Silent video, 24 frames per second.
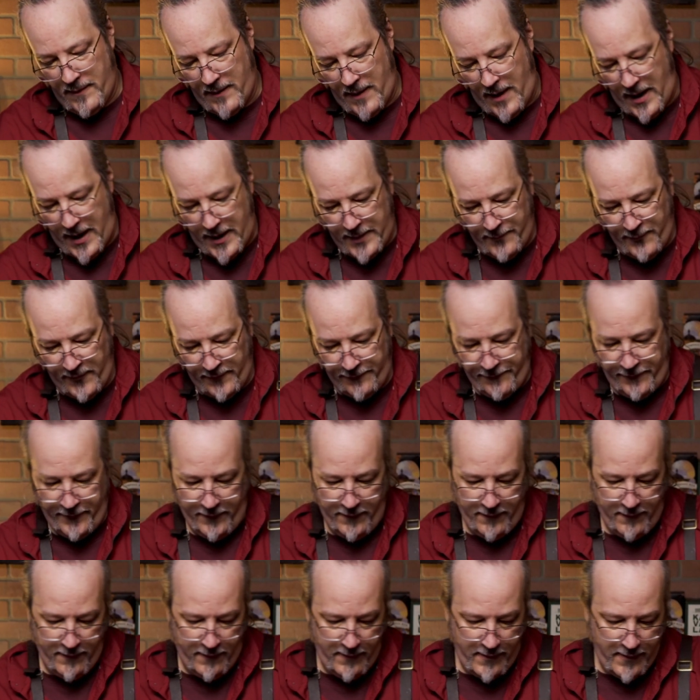I
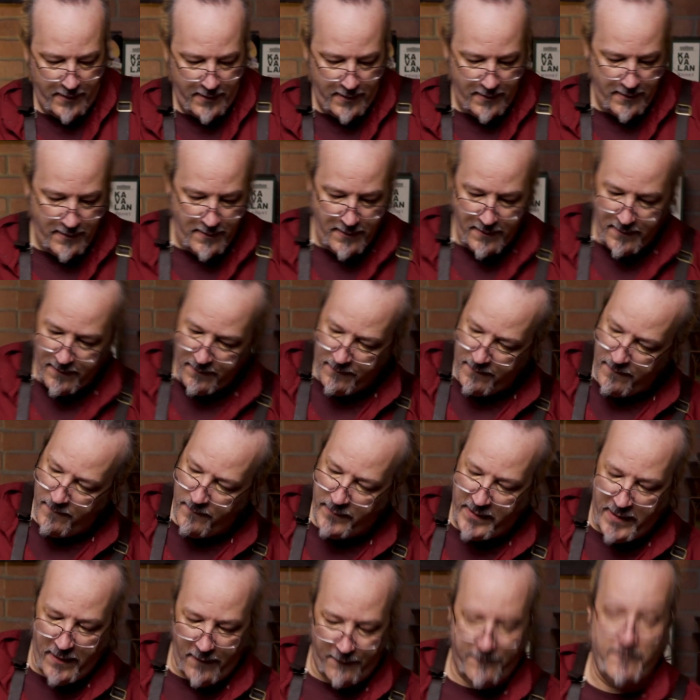prefer
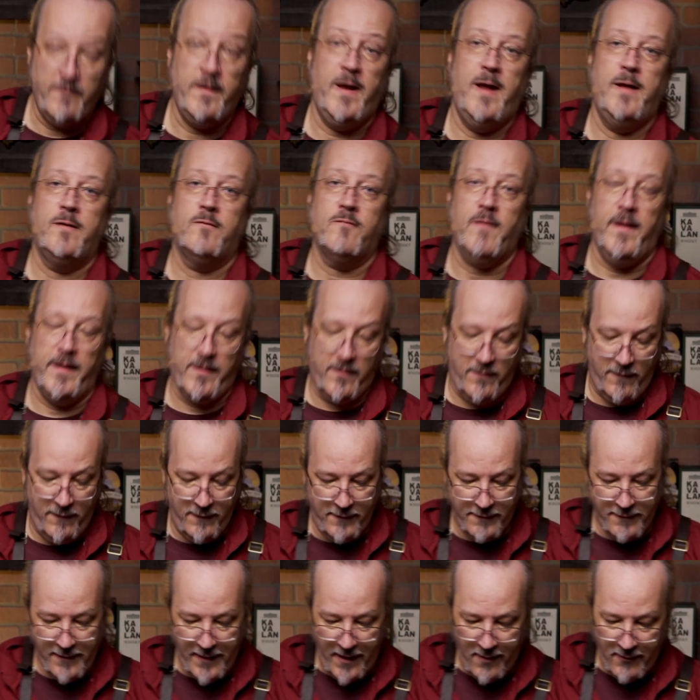Pierre Fernand dry
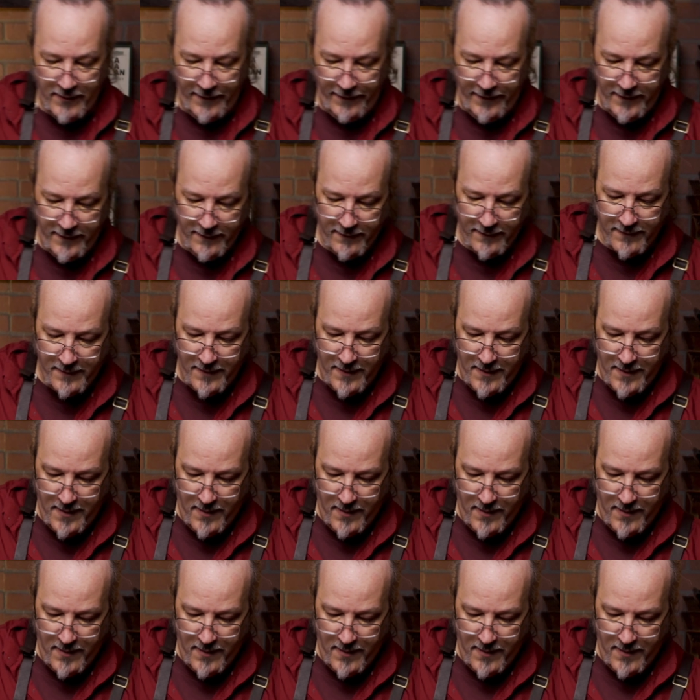curacao in this,